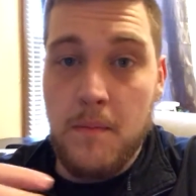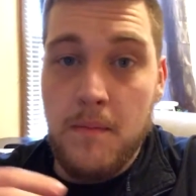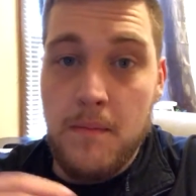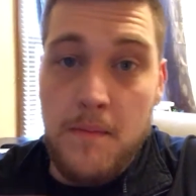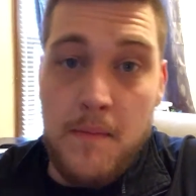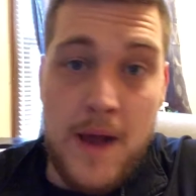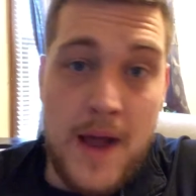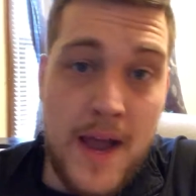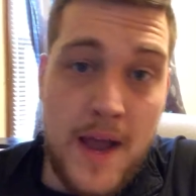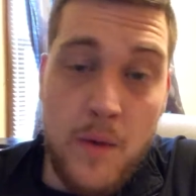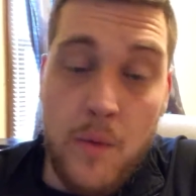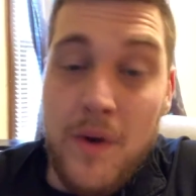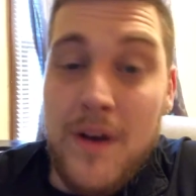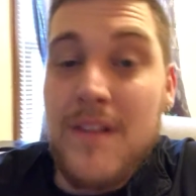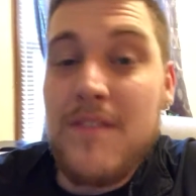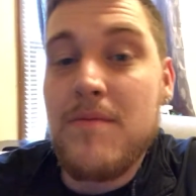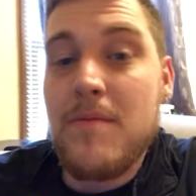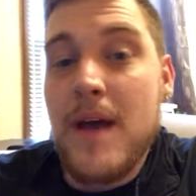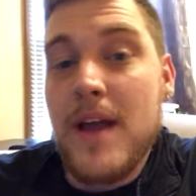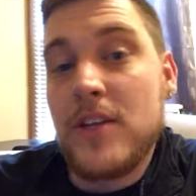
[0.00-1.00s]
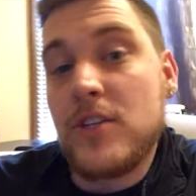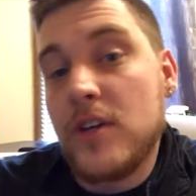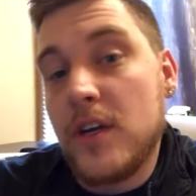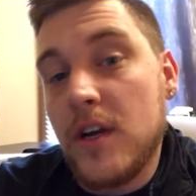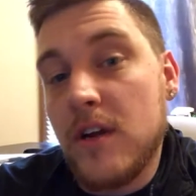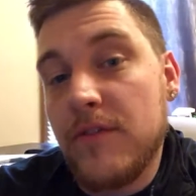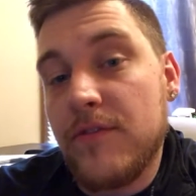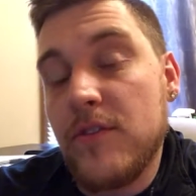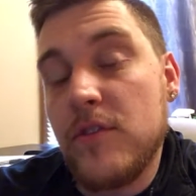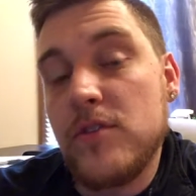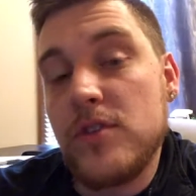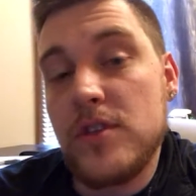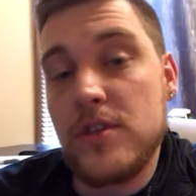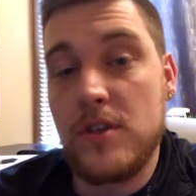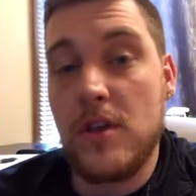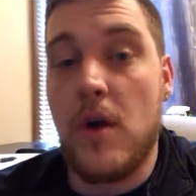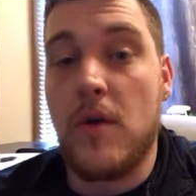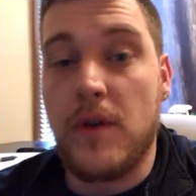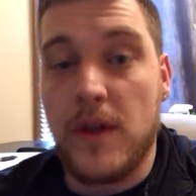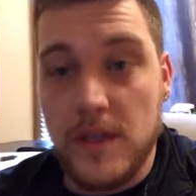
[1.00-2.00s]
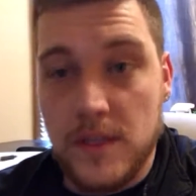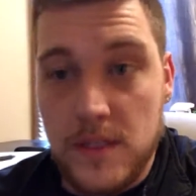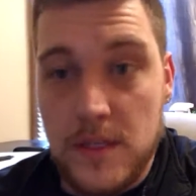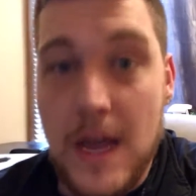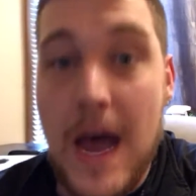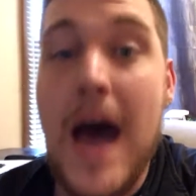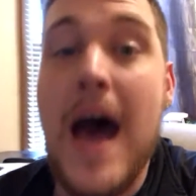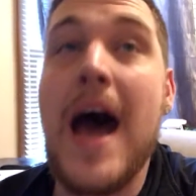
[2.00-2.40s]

One of my trigger foods is donuts.